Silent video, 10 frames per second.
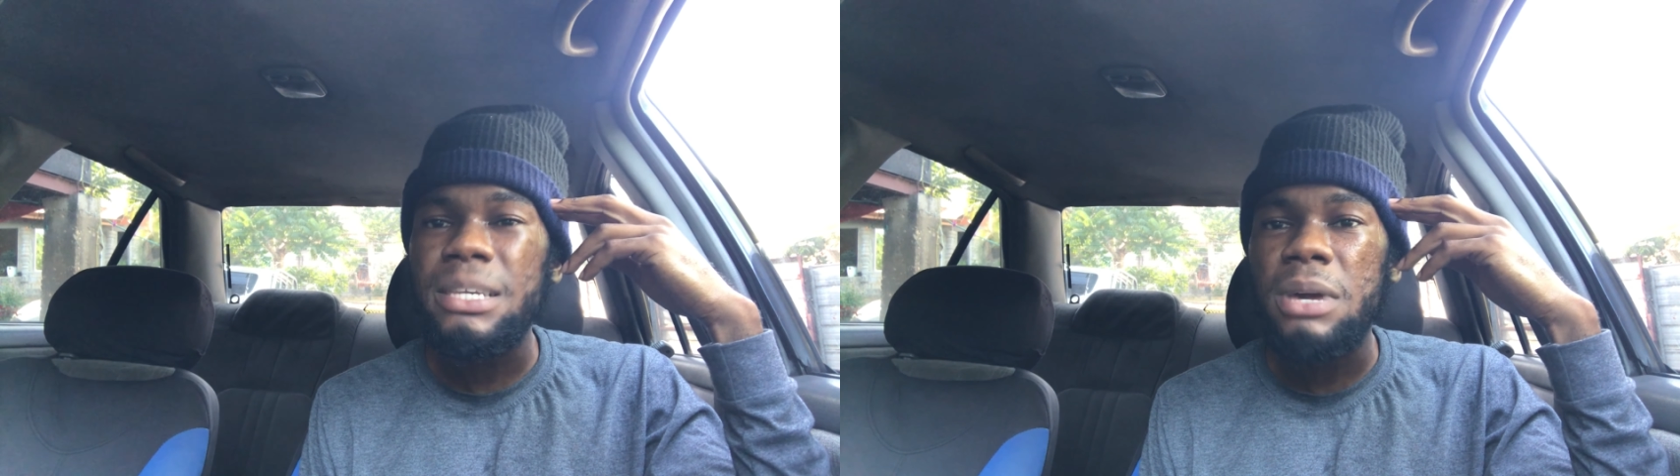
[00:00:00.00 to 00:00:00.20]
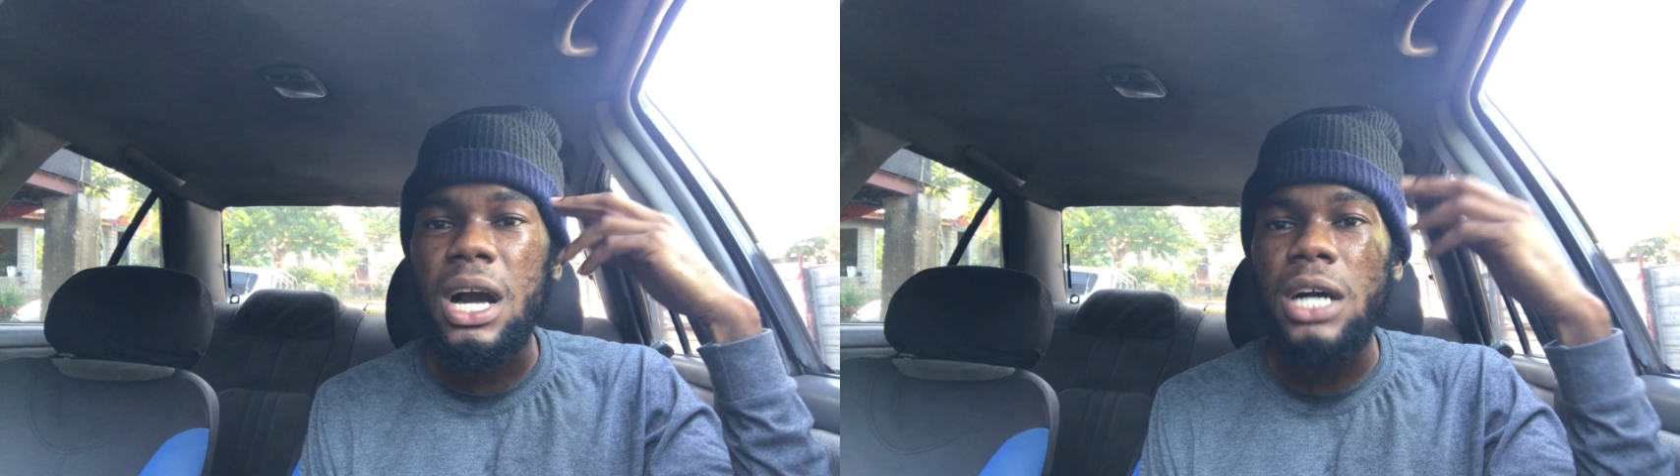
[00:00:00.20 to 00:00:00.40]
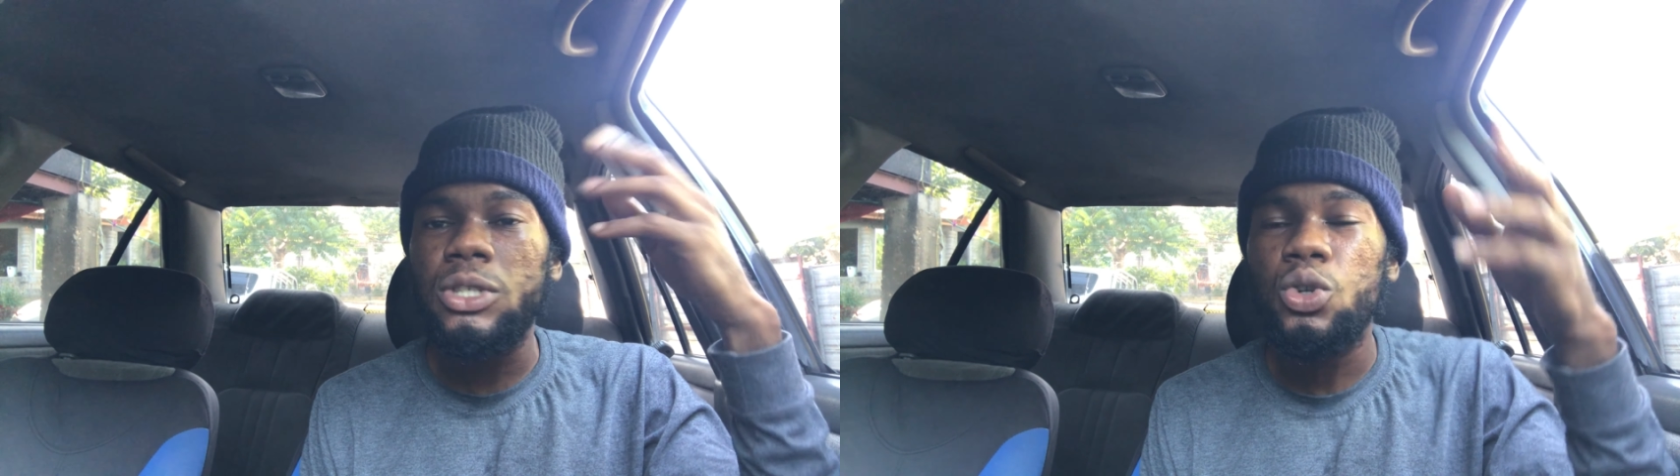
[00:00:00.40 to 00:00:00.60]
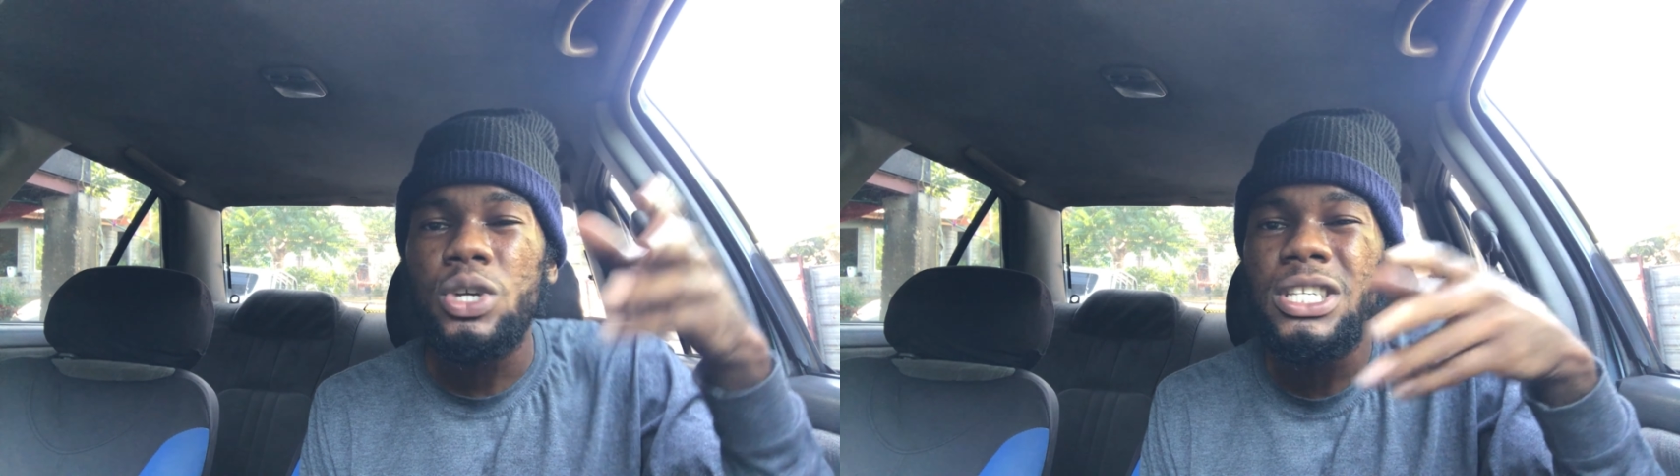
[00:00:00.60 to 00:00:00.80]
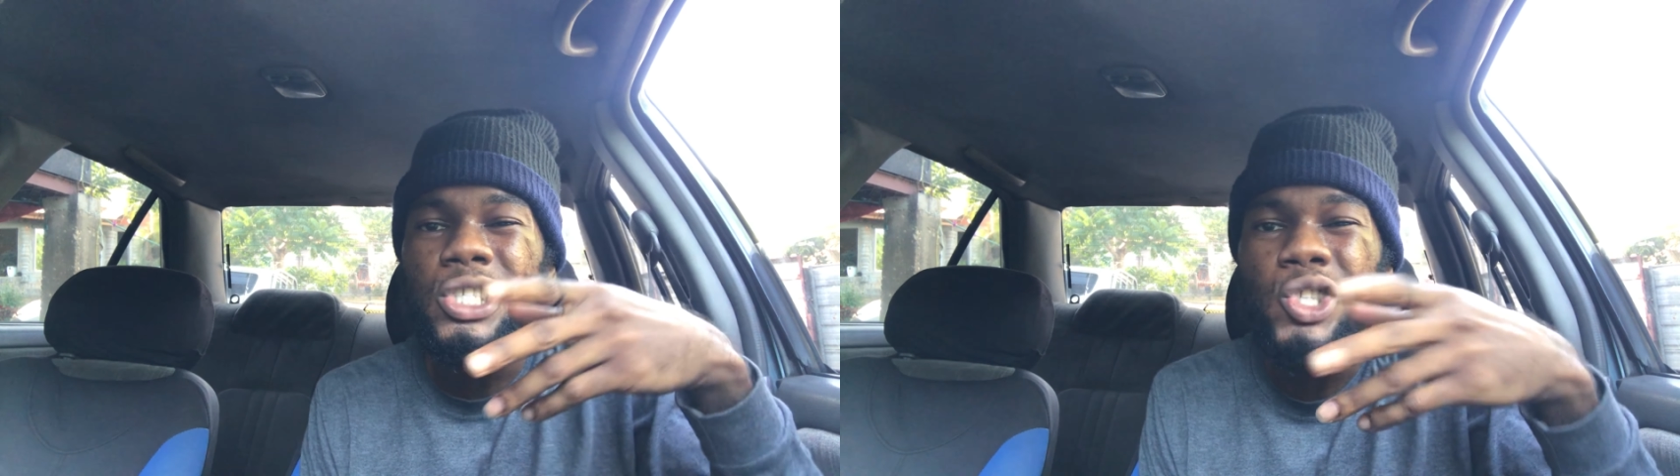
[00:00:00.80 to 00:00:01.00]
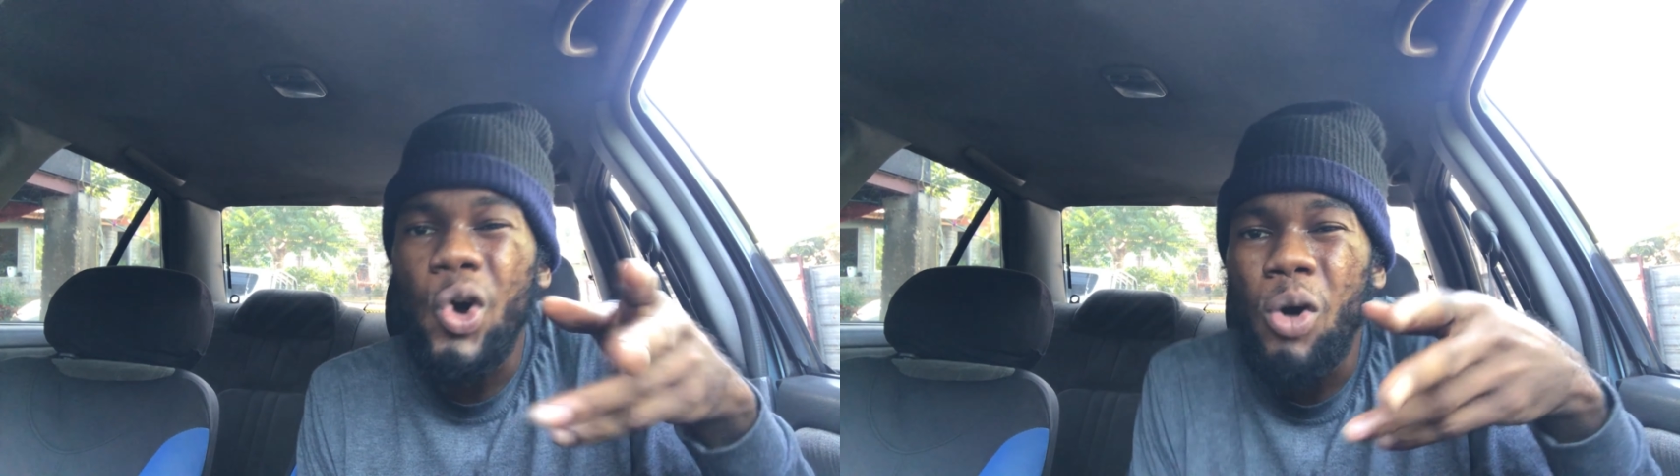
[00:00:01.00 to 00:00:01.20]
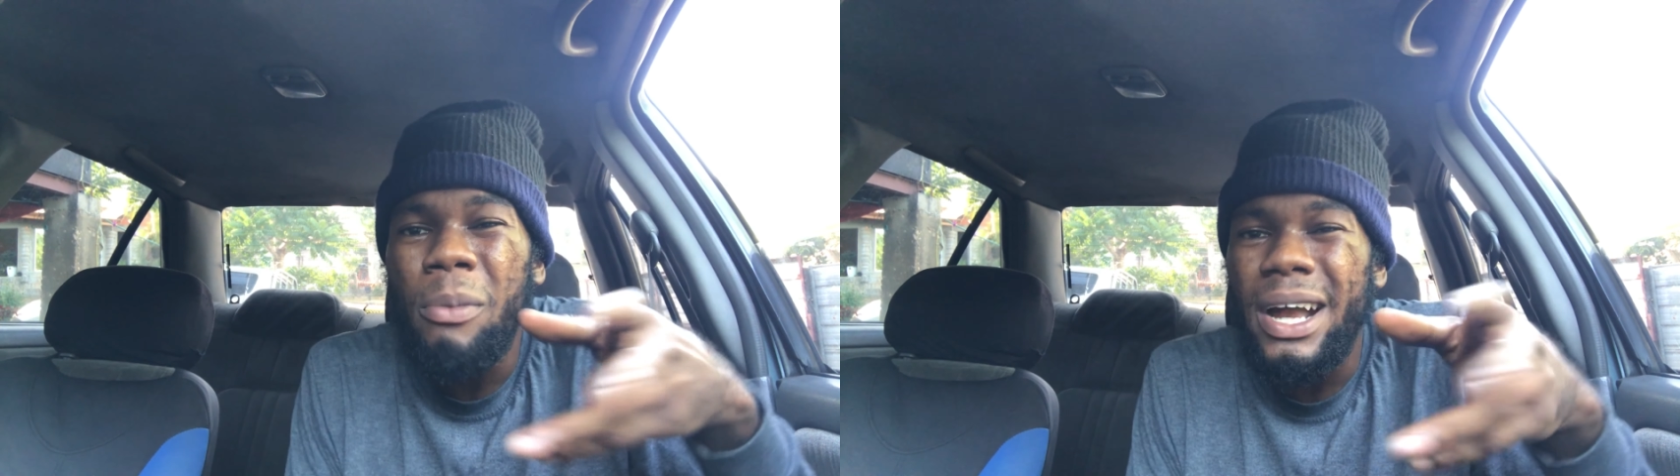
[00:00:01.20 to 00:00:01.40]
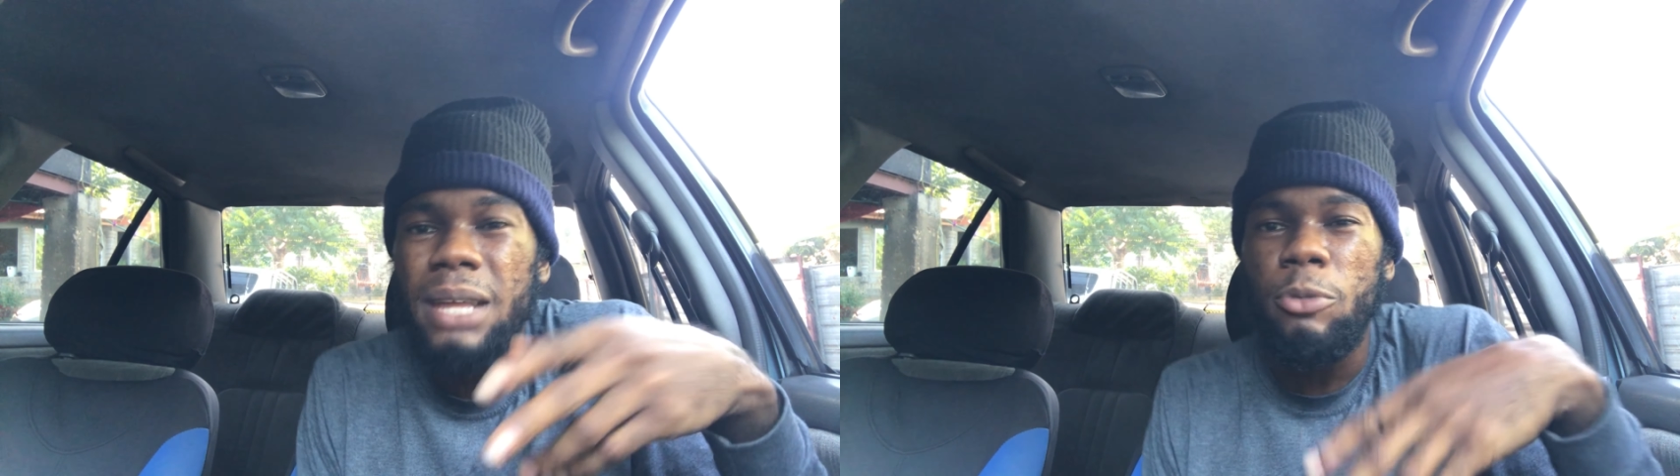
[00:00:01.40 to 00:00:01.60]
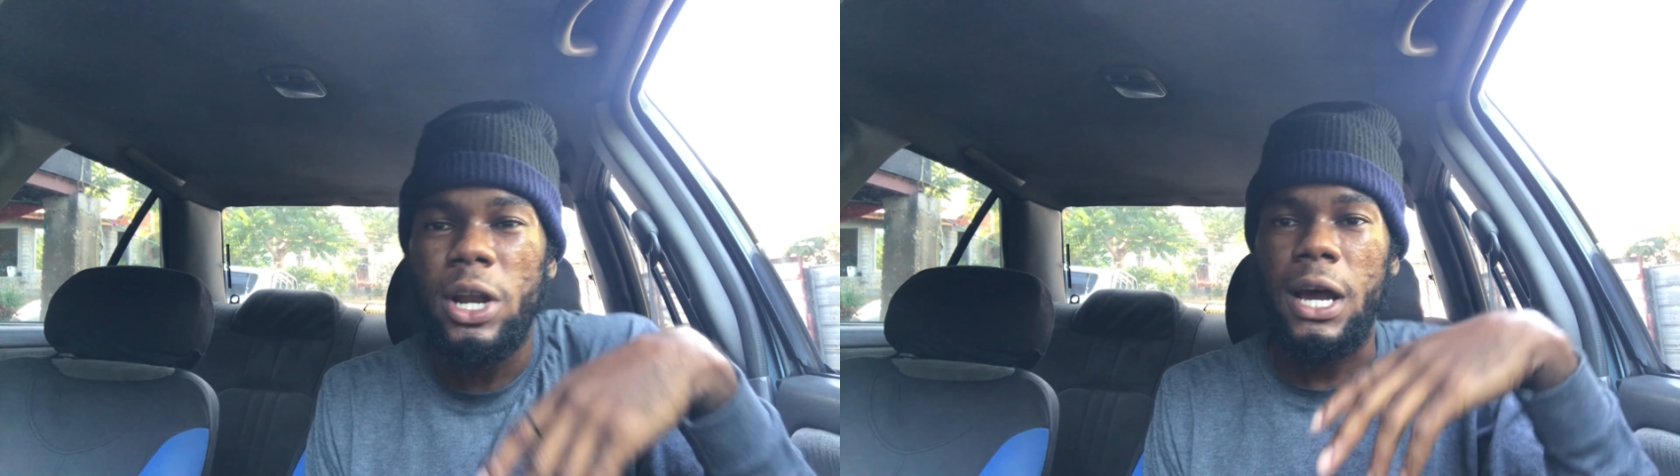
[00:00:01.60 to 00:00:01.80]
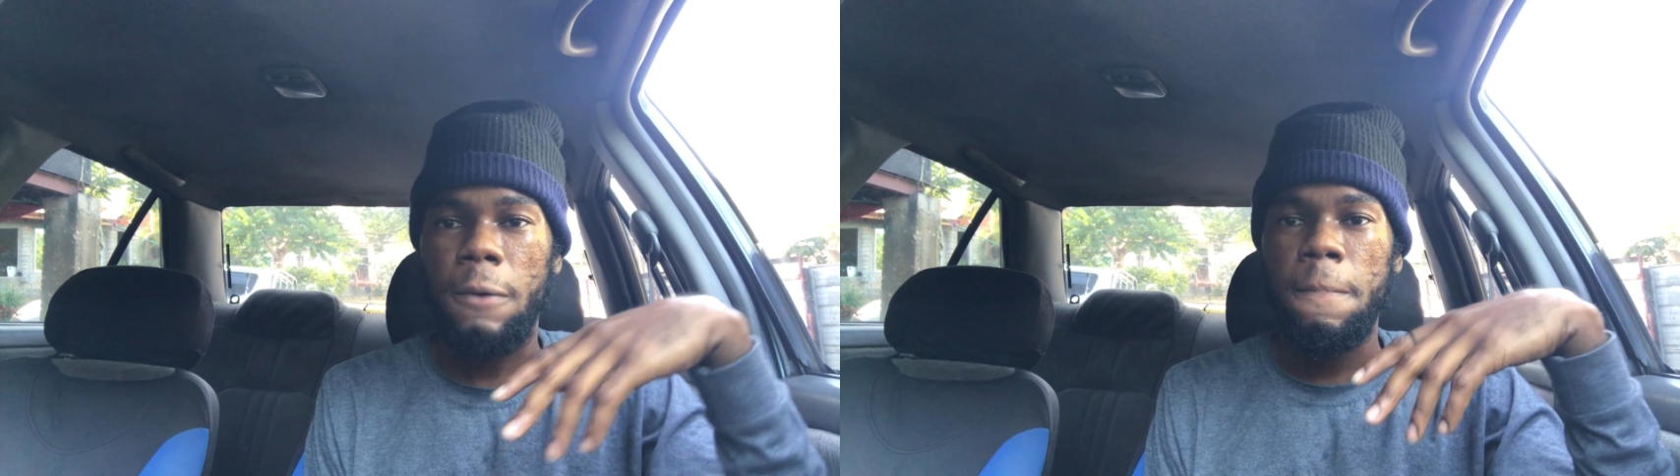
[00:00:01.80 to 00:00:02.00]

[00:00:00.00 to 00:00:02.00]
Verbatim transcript: because only is nobody, brother.